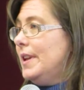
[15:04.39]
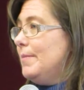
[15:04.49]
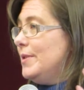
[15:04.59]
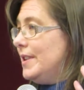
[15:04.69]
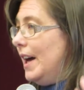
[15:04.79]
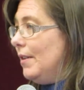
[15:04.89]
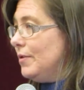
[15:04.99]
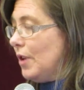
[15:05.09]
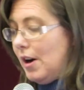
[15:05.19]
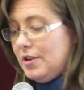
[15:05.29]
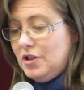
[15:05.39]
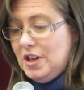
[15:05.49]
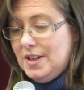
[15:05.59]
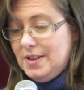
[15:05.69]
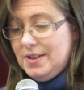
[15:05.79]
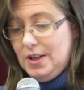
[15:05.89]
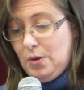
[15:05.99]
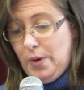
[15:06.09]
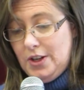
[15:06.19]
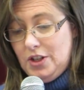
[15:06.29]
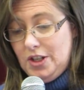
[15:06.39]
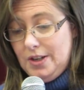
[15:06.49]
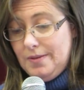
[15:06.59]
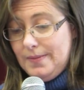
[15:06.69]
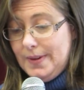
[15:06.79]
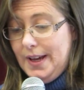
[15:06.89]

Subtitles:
themselves asked Jesus the question.